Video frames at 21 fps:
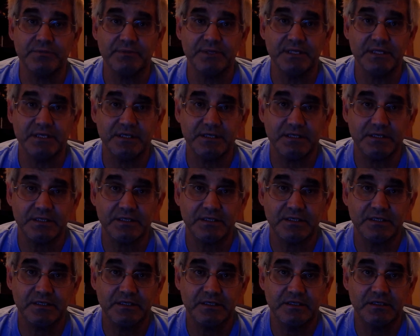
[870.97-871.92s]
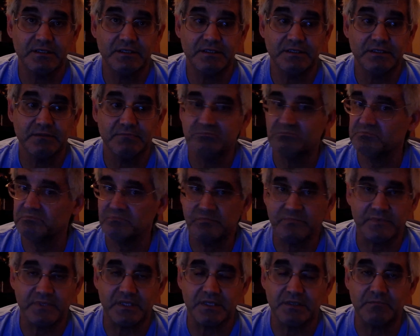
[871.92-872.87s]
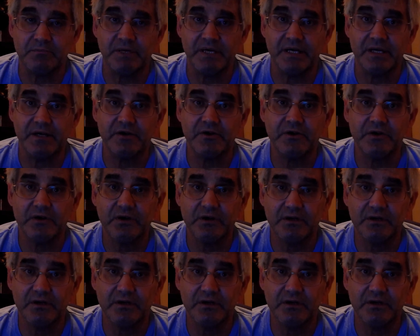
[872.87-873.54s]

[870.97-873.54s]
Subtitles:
me. Doesn't matter.